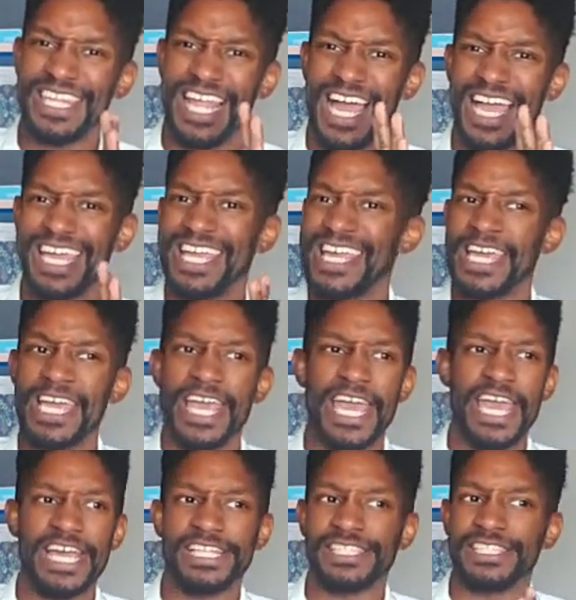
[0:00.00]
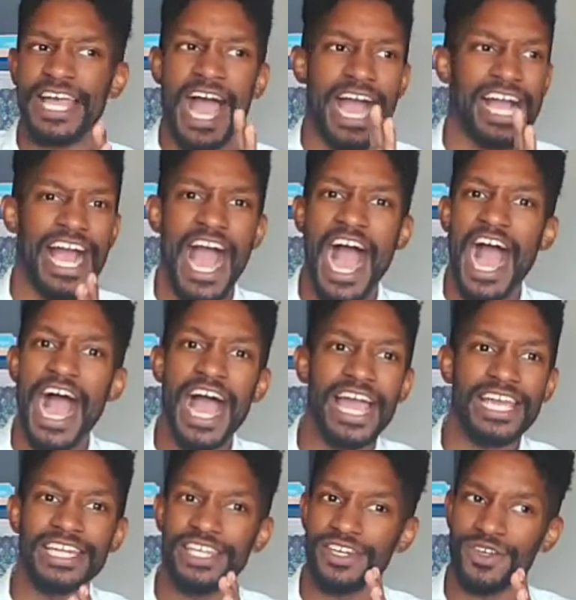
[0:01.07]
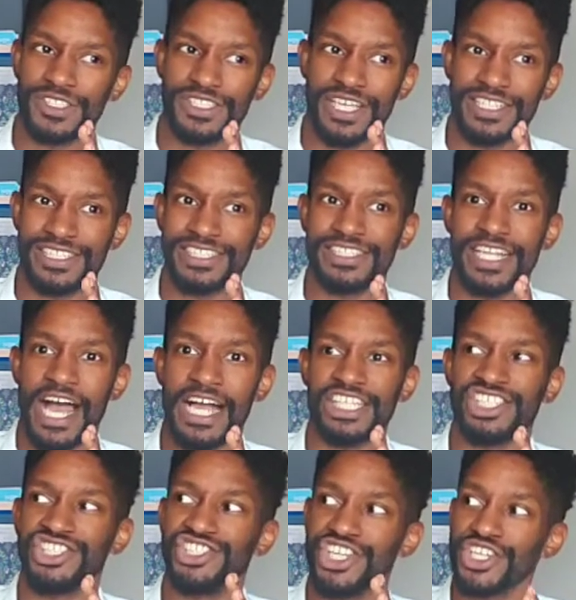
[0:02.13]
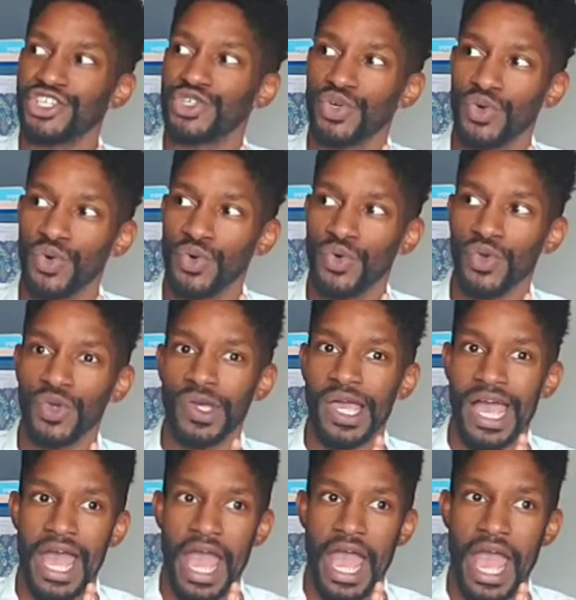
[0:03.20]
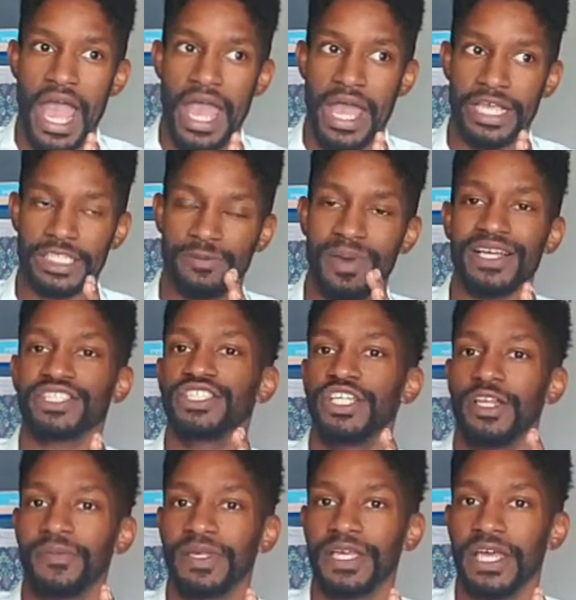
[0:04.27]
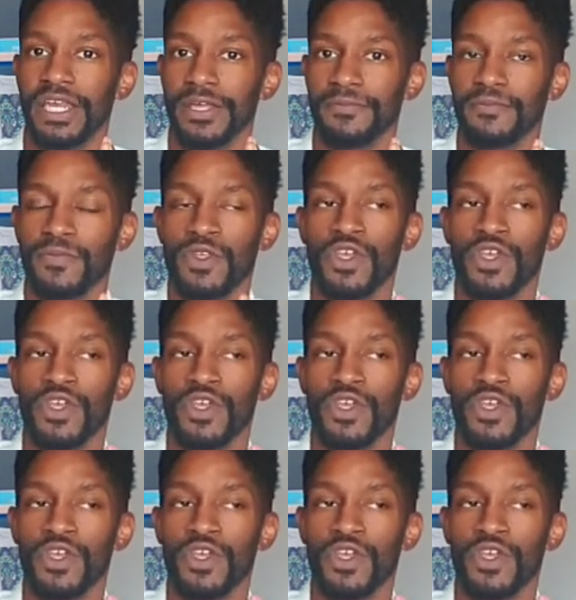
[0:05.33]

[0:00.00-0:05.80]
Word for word: Like it's not kind in a sense. It's not gentle, especially in the beginning.